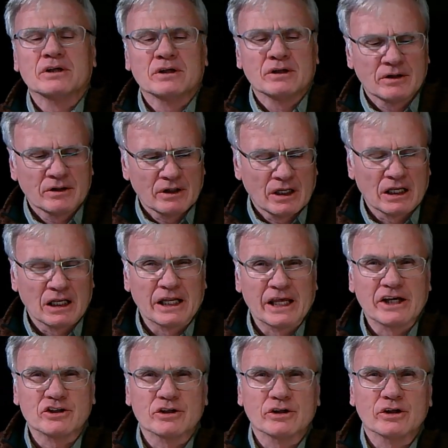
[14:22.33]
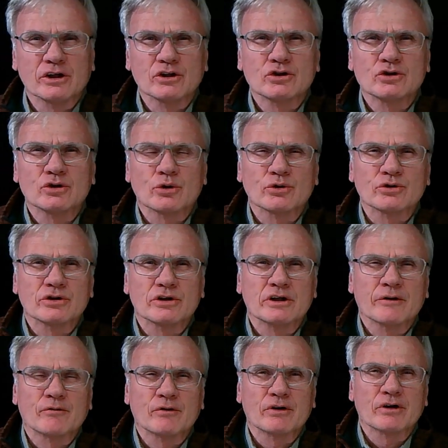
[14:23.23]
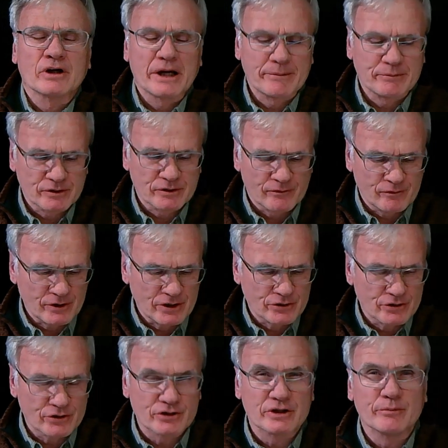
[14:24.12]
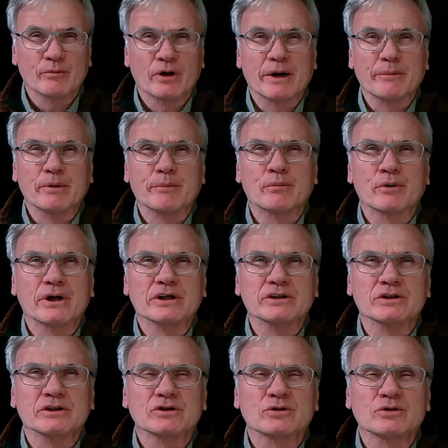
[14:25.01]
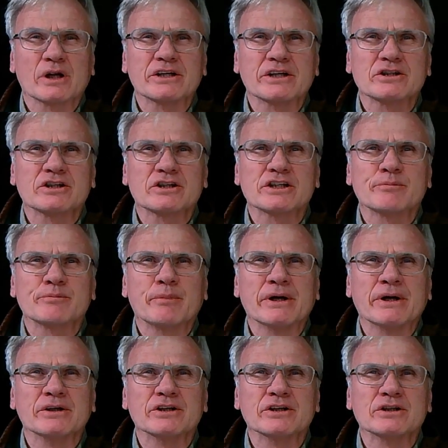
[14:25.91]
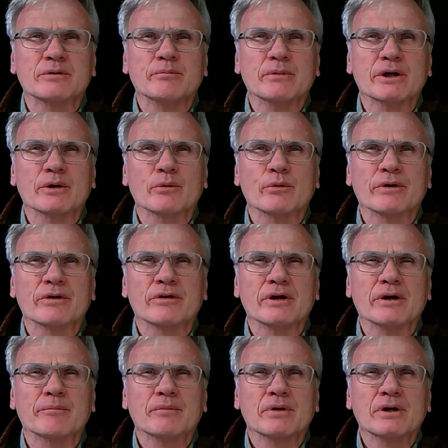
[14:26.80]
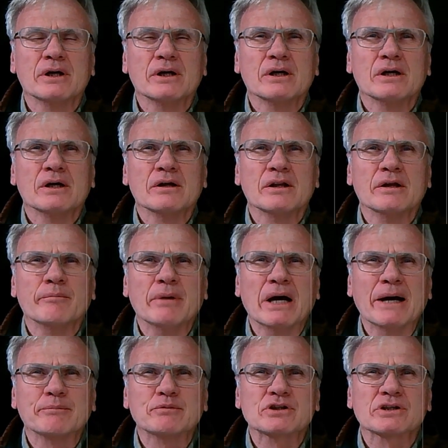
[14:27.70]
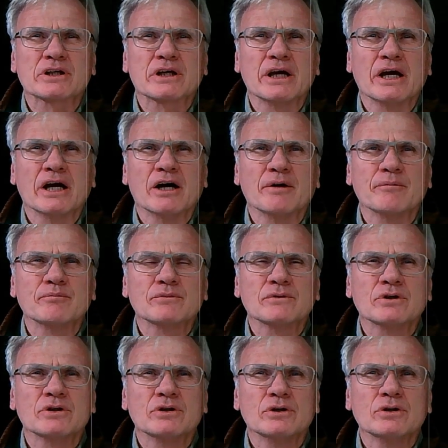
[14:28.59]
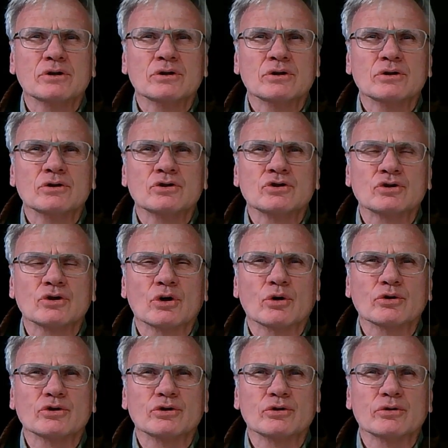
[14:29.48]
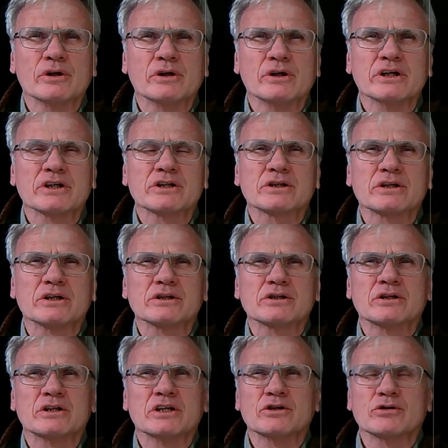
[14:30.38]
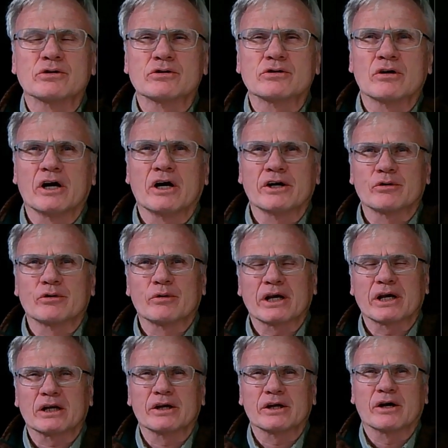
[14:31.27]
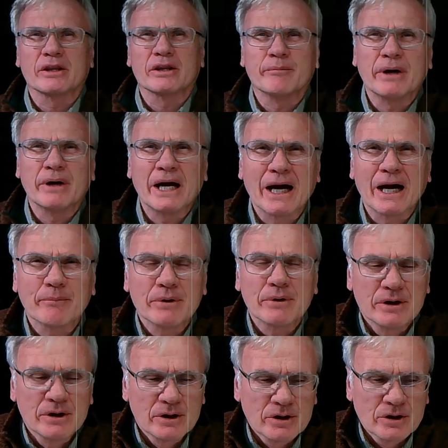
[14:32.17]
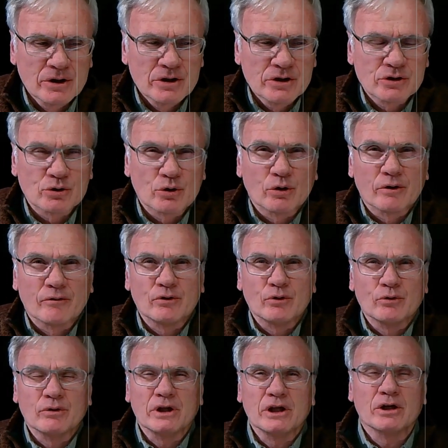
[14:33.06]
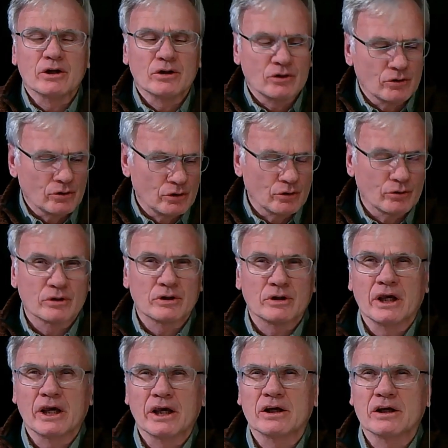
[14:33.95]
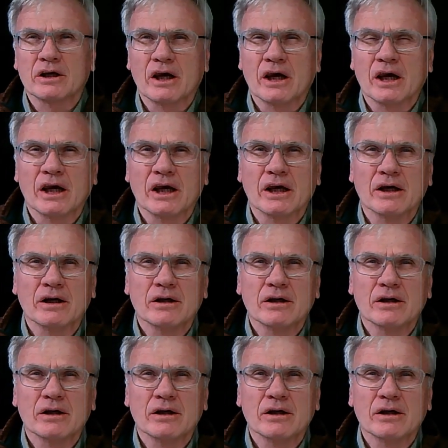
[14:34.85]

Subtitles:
a legend that shows the different types of features that might be present. So let's just spend just a minute with them. The map scale shows you the distance. These are drawn directly on the map, so if you needed to, you could take a